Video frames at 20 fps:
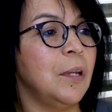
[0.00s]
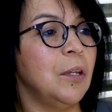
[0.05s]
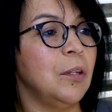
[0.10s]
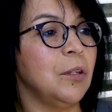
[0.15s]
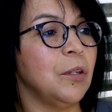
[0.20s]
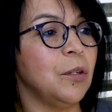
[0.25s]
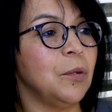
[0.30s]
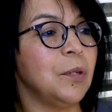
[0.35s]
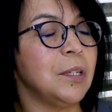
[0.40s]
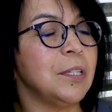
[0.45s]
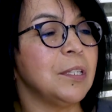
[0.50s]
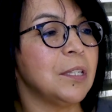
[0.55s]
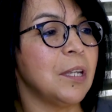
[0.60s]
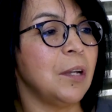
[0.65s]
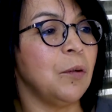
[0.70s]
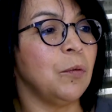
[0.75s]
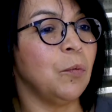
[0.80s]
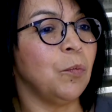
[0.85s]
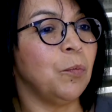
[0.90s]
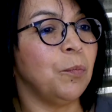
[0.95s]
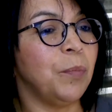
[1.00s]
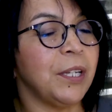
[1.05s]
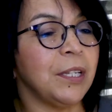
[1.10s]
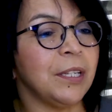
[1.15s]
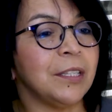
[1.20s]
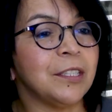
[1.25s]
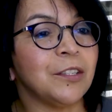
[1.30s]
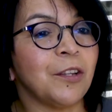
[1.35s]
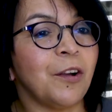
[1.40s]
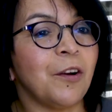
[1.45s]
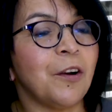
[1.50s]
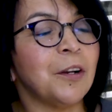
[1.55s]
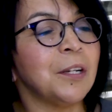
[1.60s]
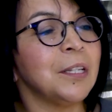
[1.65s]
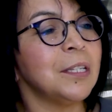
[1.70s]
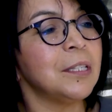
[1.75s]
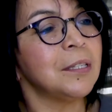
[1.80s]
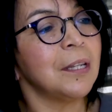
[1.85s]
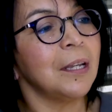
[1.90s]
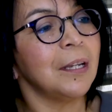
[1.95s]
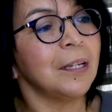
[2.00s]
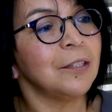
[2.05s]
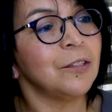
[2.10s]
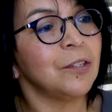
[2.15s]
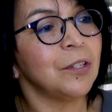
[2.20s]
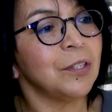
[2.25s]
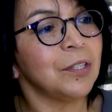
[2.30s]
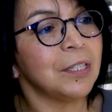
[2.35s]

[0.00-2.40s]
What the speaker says: You can sell, but it's the hardest thing to